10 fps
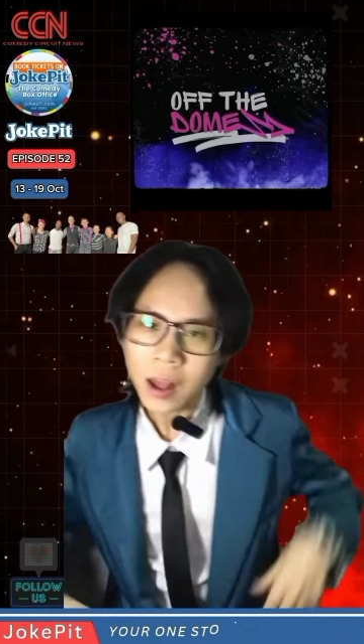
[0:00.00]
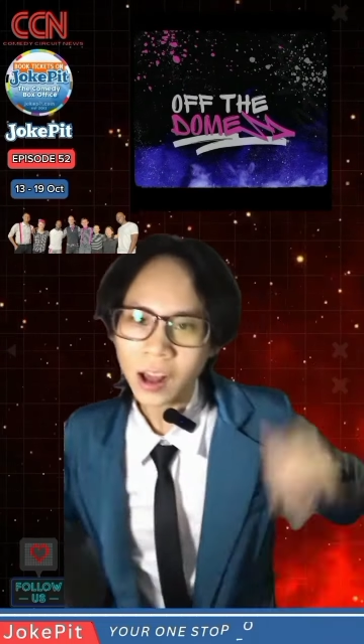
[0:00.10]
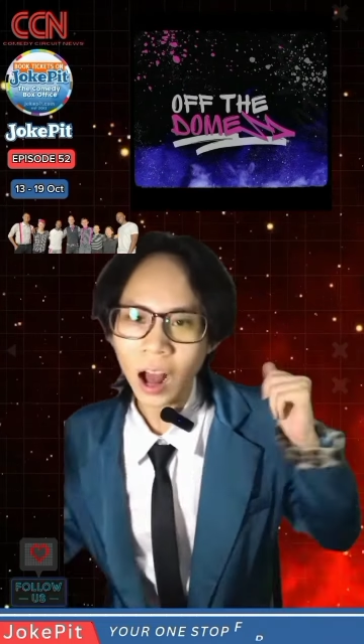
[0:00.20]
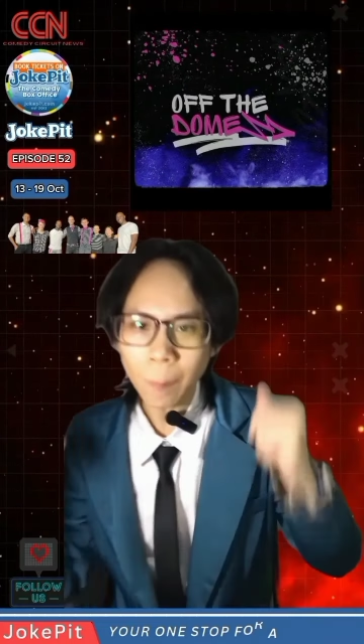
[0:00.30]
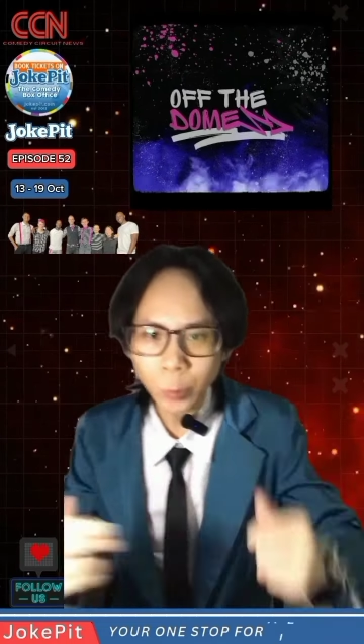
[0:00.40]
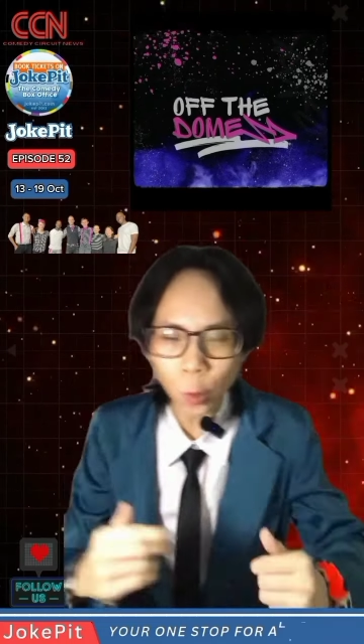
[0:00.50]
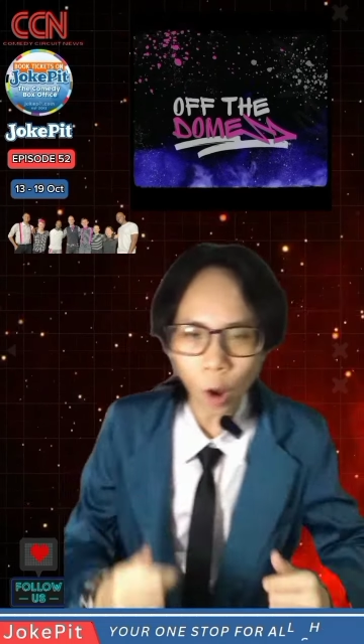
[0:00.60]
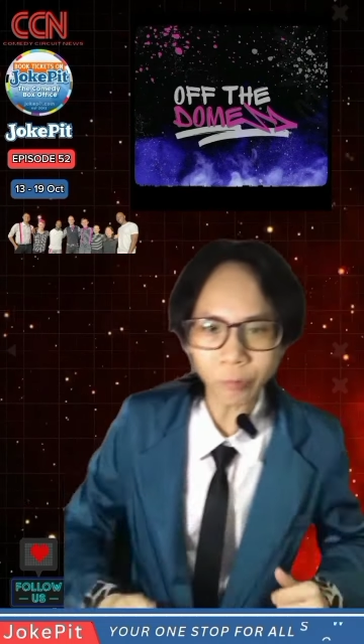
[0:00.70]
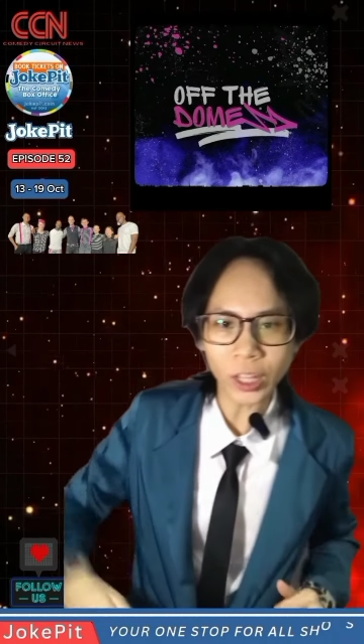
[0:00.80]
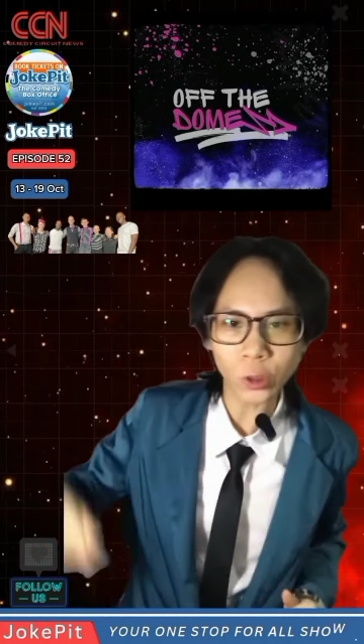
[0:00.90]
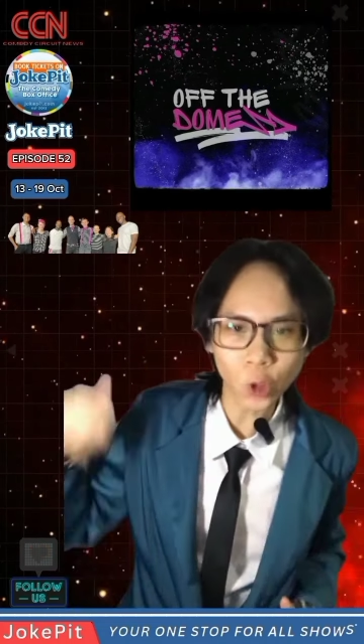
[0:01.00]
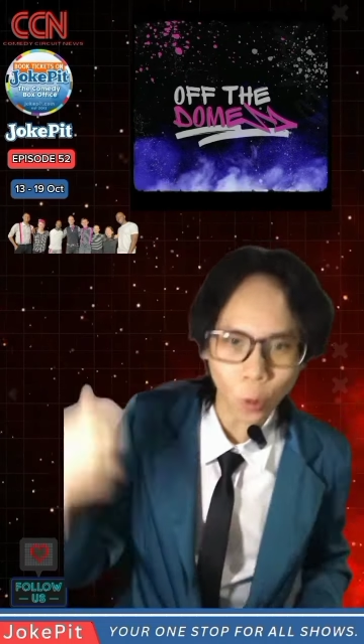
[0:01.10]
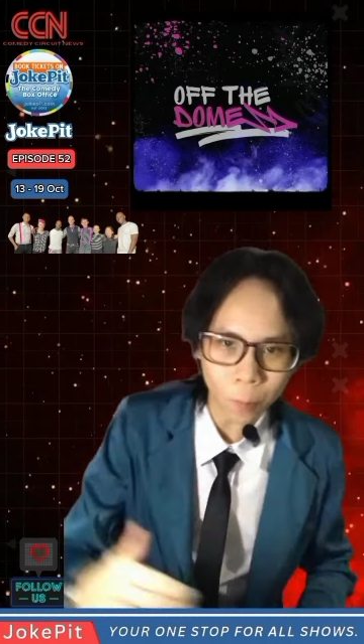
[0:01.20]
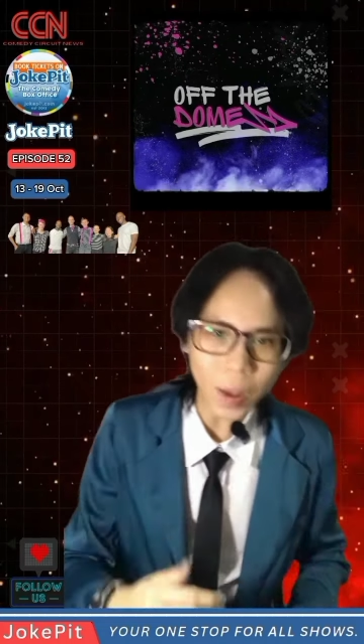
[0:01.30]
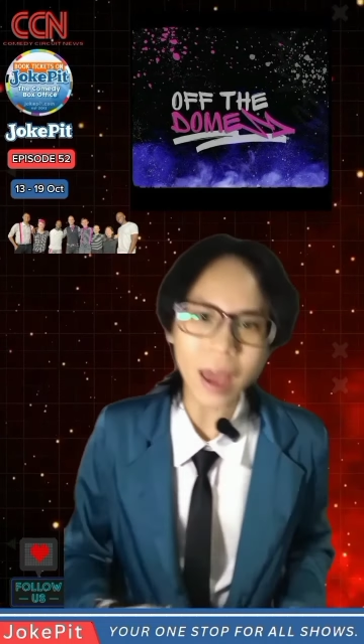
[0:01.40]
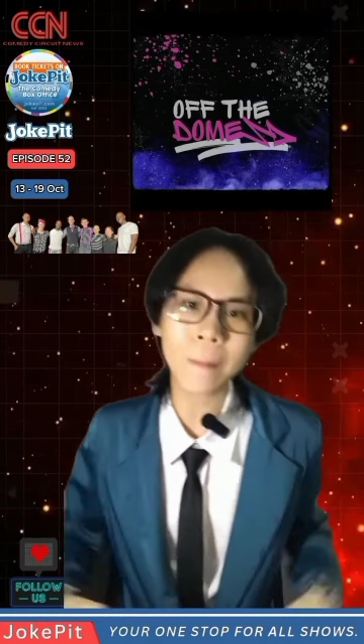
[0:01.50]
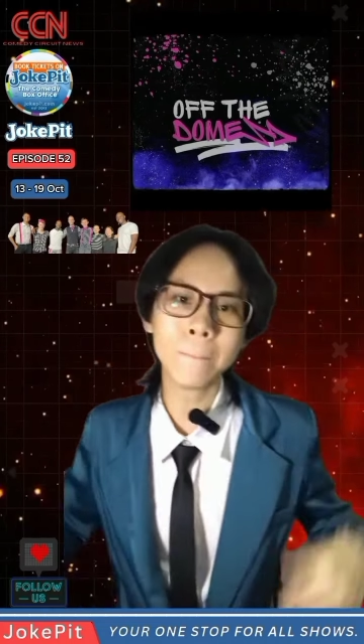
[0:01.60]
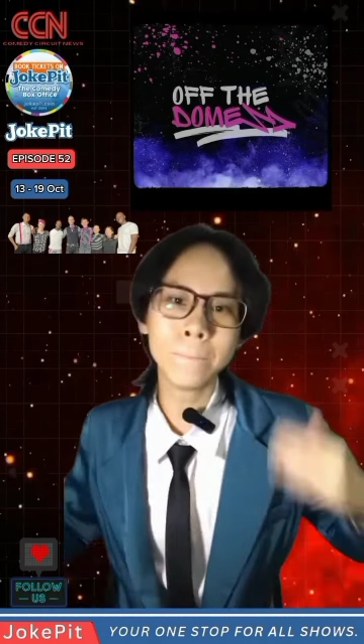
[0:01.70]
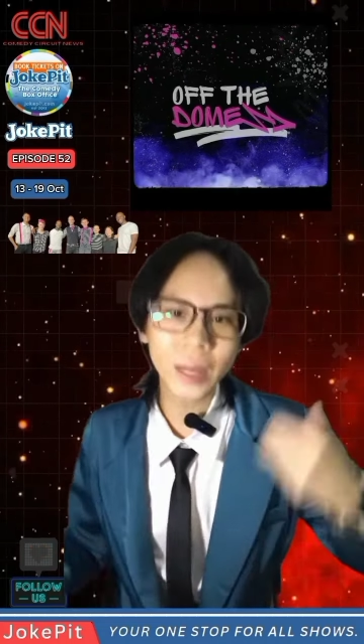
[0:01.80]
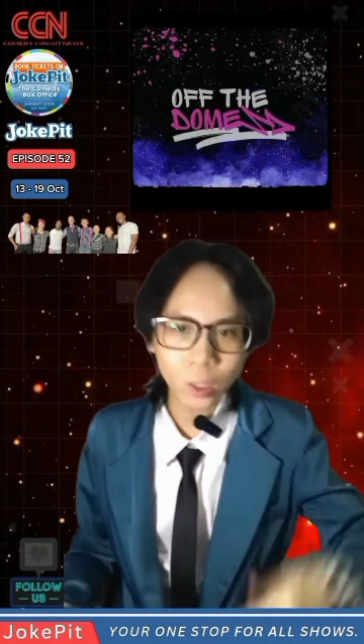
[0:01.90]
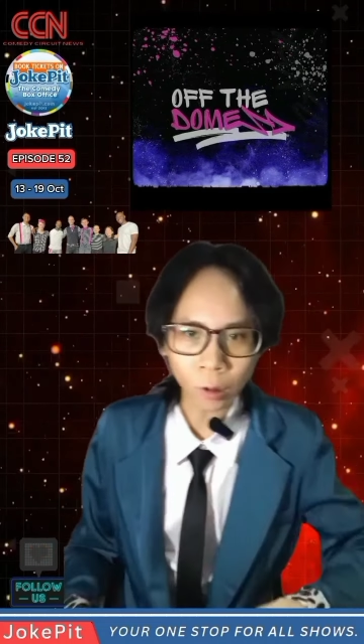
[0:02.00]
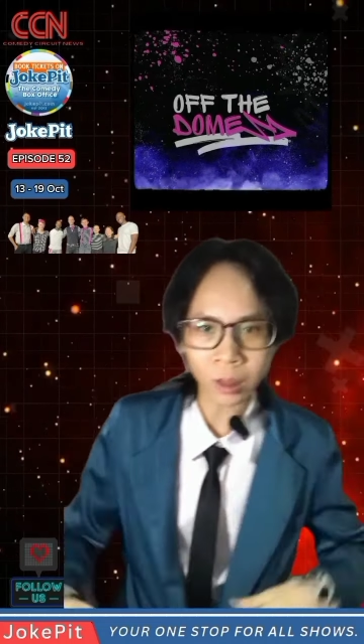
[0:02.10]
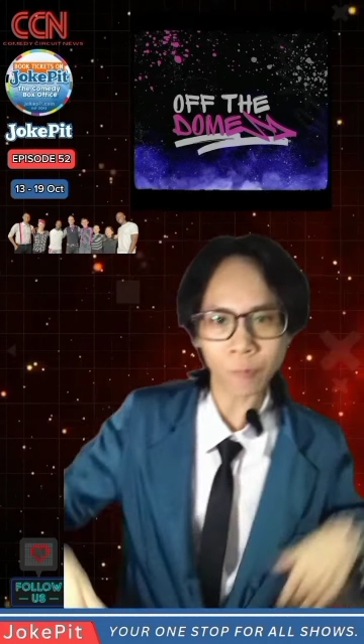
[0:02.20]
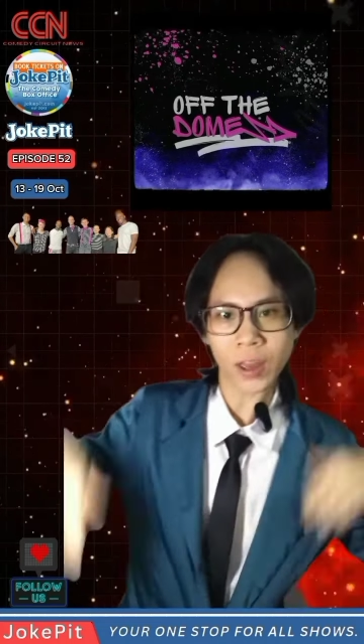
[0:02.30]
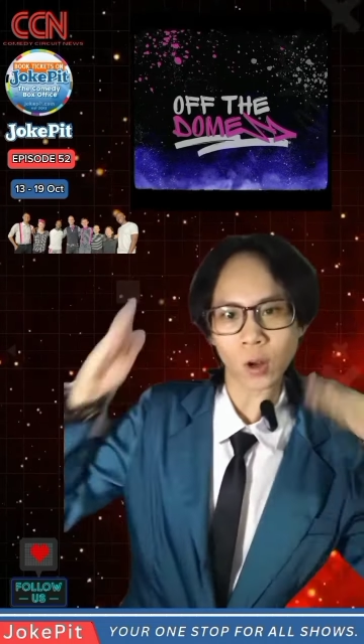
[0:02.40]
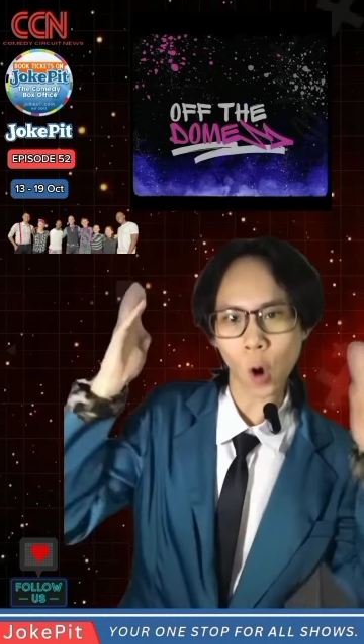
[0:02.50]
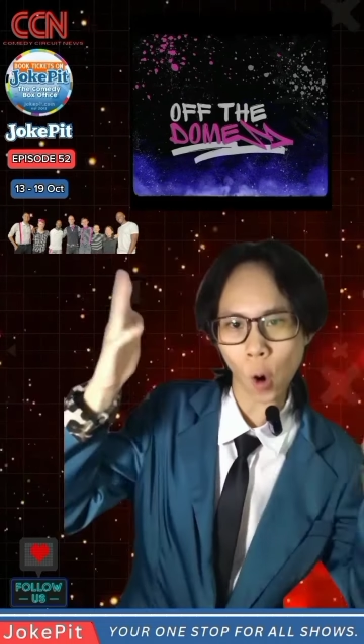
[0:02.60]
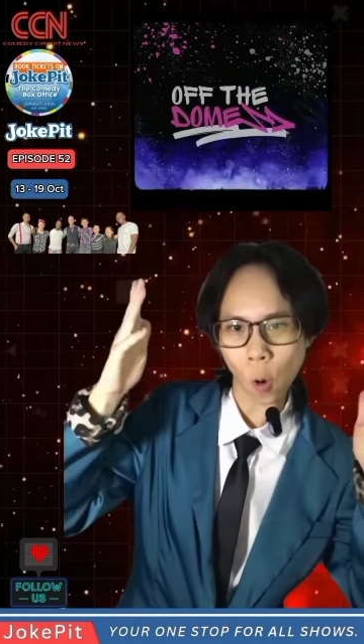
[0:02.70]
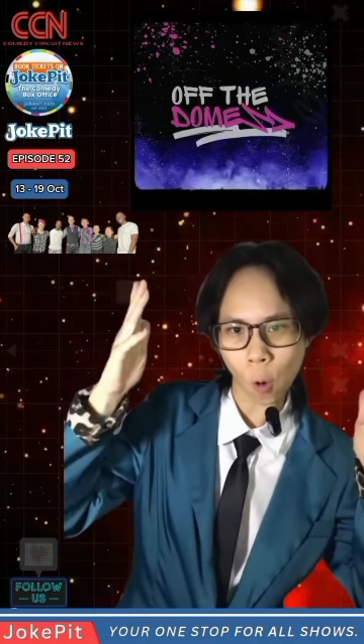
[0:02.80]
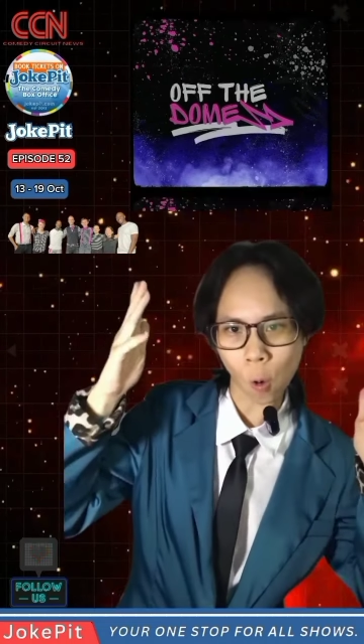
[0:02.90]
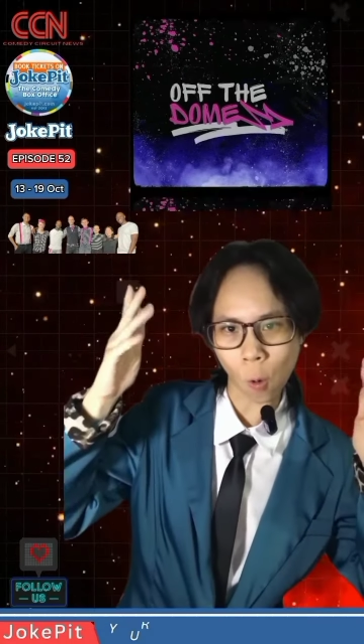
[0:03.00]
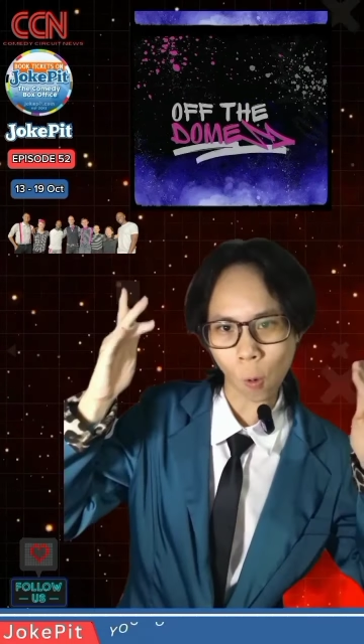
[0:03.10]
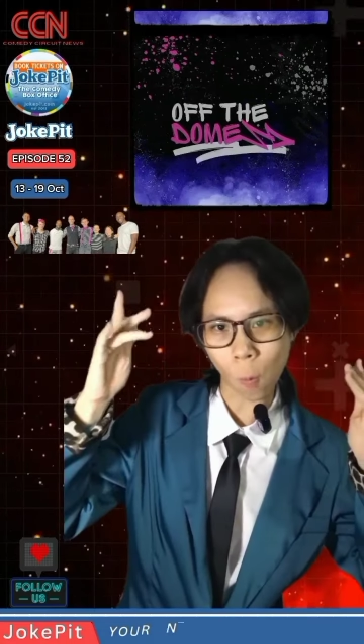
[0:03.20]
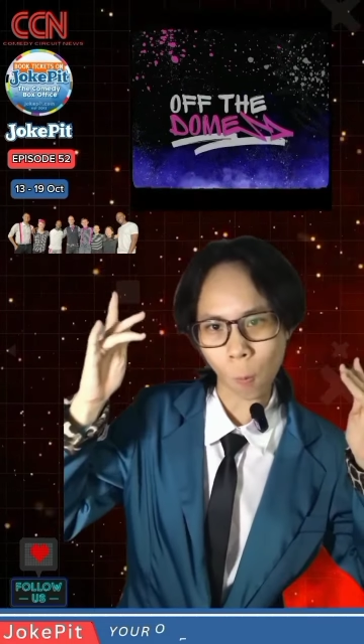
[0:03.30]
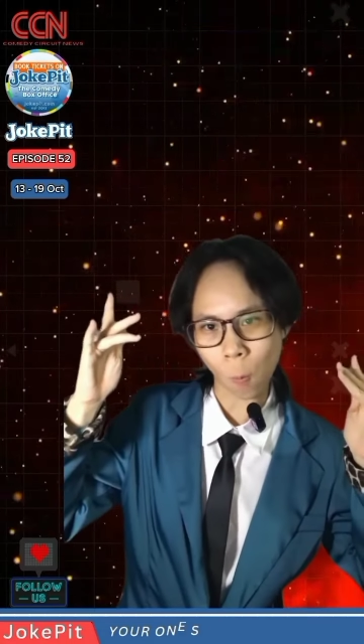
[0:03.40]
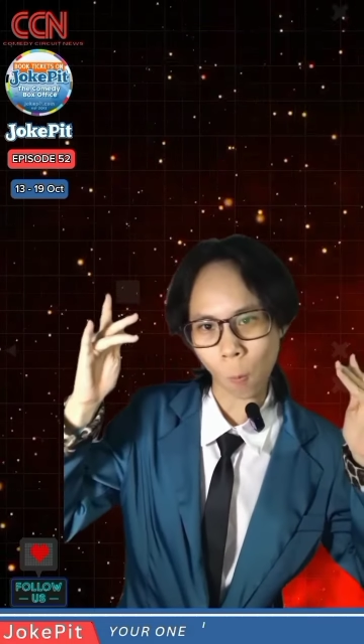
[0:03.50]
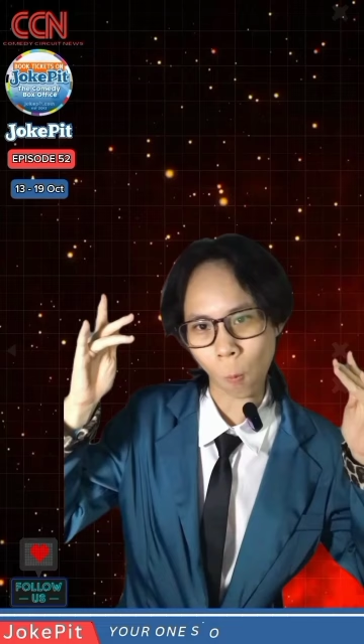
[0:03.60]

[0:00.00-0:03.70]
come to Up the Dome and make yourself at home.